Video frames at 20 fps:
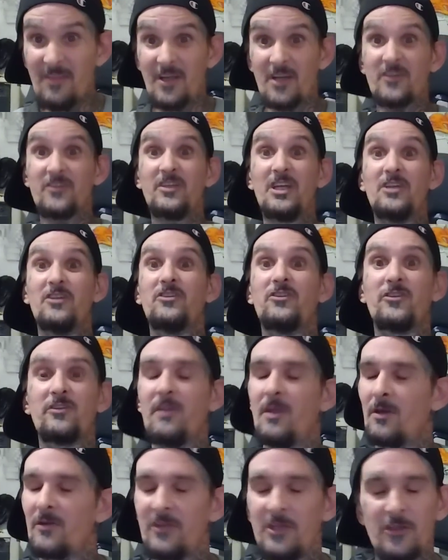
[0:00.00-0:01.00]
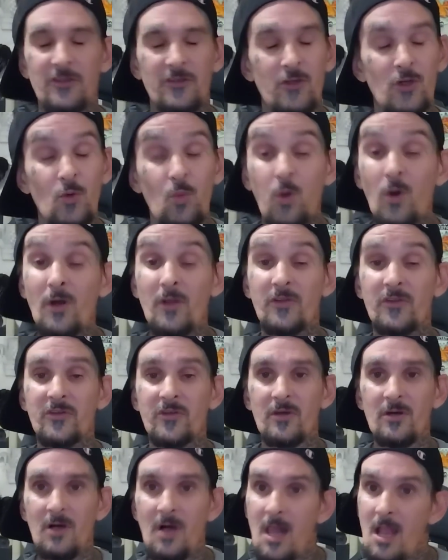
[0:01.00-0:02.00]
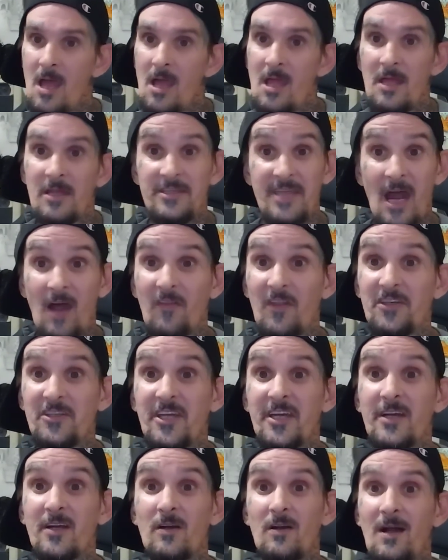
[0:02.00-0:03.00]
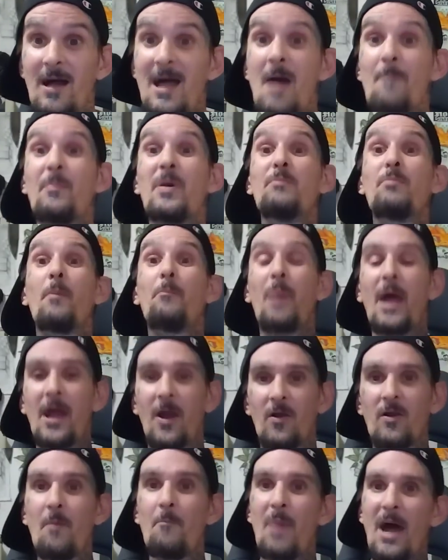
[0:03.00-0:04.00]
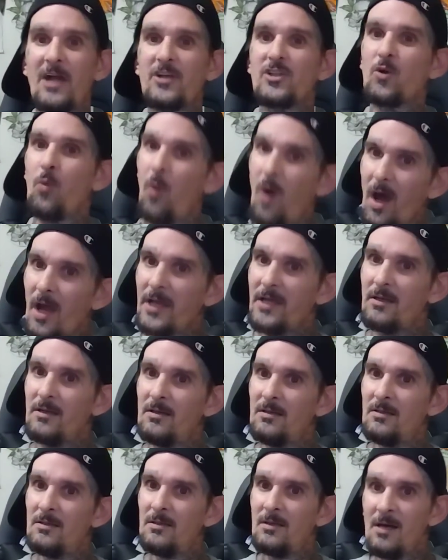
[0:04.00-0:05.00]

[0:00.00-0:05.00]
There's, the, there's these two woods down the tier, been preparing a batch of wine.